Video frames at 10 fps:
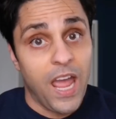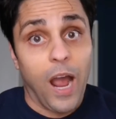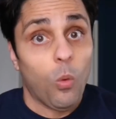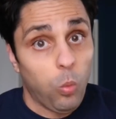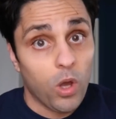
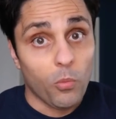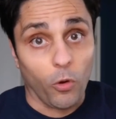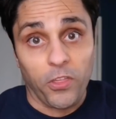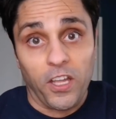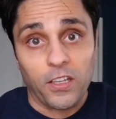Now, one
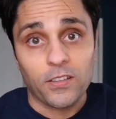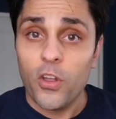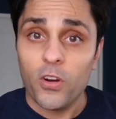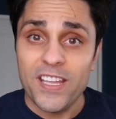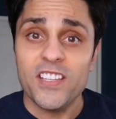more thing.
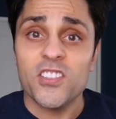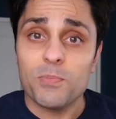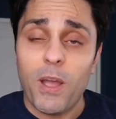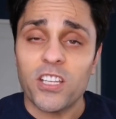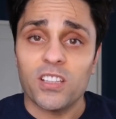There is
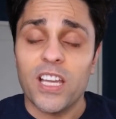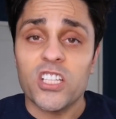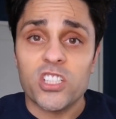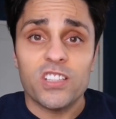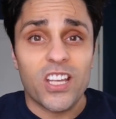
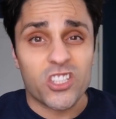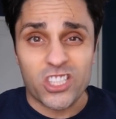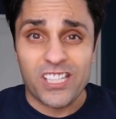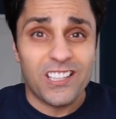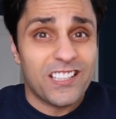speculation that
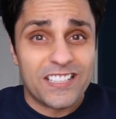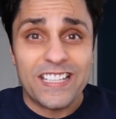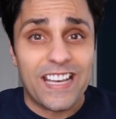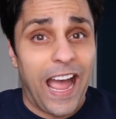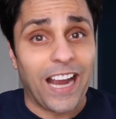Sheila
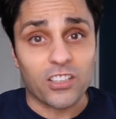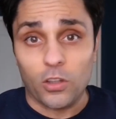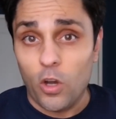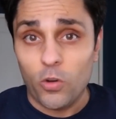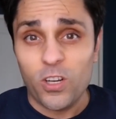didn't act
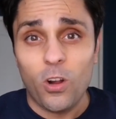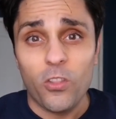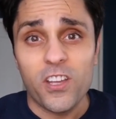alone in all